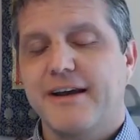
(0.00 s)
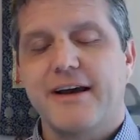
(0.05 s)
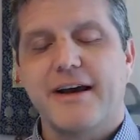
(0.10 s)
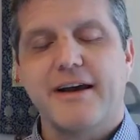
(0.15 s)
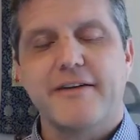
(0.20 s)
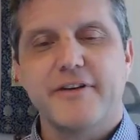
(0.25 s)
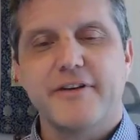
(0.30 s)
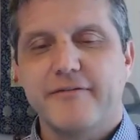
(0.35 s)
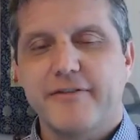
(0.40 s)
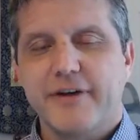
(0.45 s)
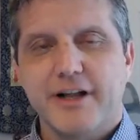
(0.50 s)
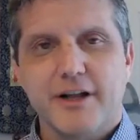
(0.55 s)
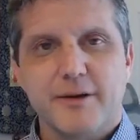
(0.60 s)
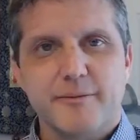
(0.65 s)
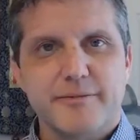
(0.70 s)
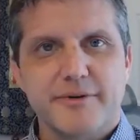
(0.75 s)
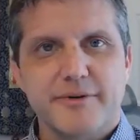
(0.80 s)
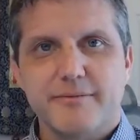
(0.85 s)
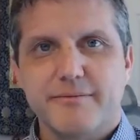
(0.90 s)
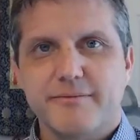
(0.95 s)
I've
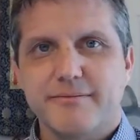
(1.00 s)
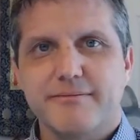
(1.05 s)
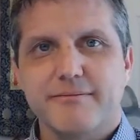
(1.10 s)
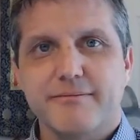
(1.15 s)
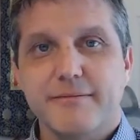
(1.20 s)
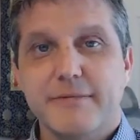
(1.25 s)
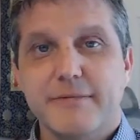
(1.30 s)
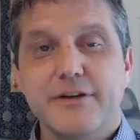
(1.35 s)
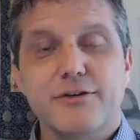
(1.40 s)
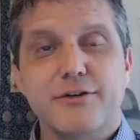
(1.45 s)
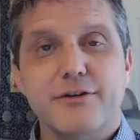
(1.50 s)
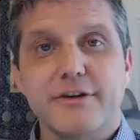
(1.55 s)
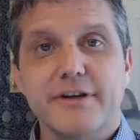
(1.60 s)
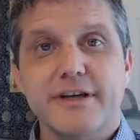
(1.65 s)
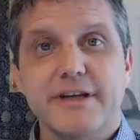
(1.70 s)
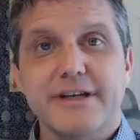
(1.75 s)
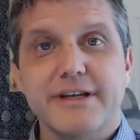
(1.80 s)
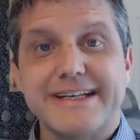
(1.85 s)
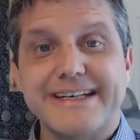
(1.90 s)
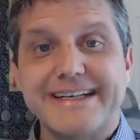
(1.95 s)
developed
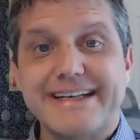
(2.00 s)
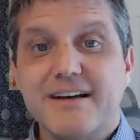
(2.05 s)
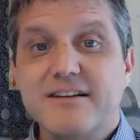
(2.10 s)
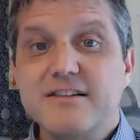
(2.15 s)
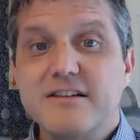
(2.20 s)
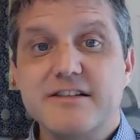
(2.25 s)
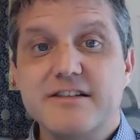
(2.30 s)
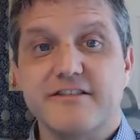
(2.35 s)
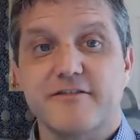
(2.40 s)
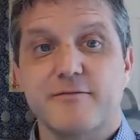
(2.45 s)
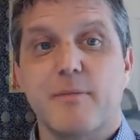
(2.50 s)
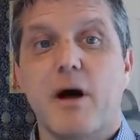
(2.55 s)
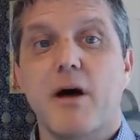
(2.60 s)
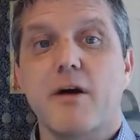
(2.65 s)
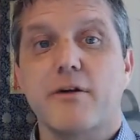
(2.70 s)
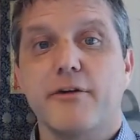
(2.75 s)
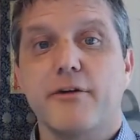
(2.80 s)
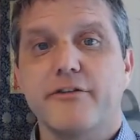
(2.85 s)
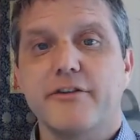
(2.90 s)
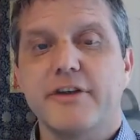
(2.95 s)
literally dozens of
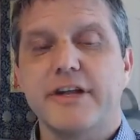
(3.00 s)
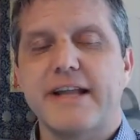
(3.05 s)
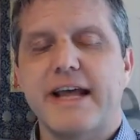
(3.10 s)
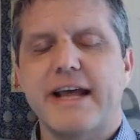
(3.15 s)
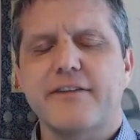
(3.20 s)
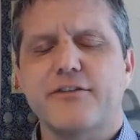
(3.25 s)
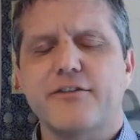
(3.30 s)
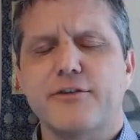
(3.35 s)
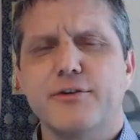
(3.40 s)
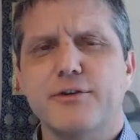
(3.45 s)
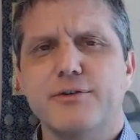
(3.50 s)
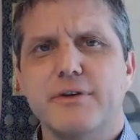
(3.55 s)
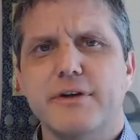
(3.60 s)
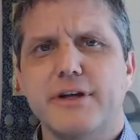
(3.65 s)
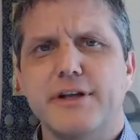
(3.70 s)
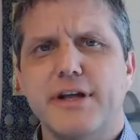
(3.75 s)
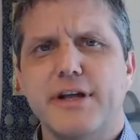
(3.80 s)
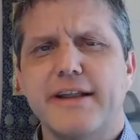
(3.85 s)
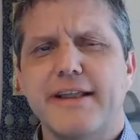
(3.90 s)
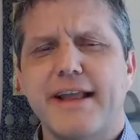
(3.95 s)
models in
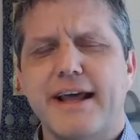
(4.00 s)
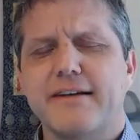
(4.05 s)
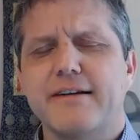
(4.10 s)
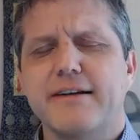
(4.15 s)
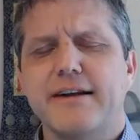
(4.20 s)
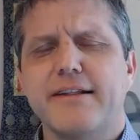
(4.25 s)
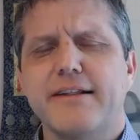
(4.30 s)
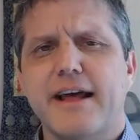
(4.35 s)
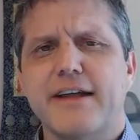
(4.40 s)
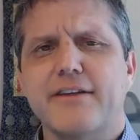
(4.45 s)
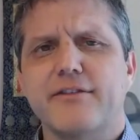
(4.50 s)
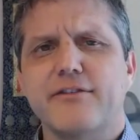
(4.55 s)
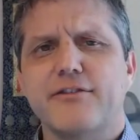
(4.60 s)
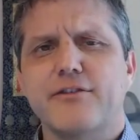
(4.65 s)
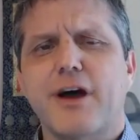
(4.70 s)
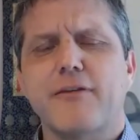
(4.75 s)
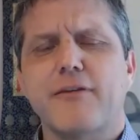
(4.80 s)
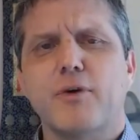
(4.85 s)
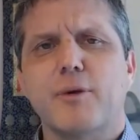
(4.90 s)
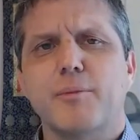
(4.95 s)
that
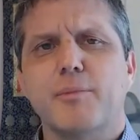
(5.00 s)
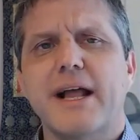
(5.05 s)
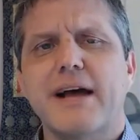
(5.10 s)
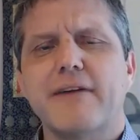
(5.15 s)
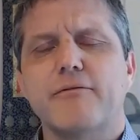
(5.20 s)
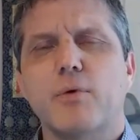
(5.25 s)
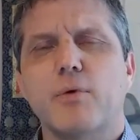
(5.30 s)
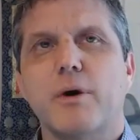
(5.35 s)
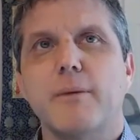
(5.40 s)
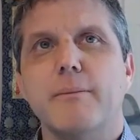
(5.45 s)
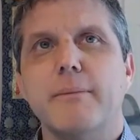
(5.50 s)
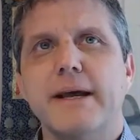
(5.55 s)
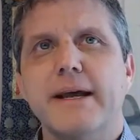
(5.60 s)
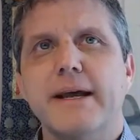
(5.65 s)
software platform.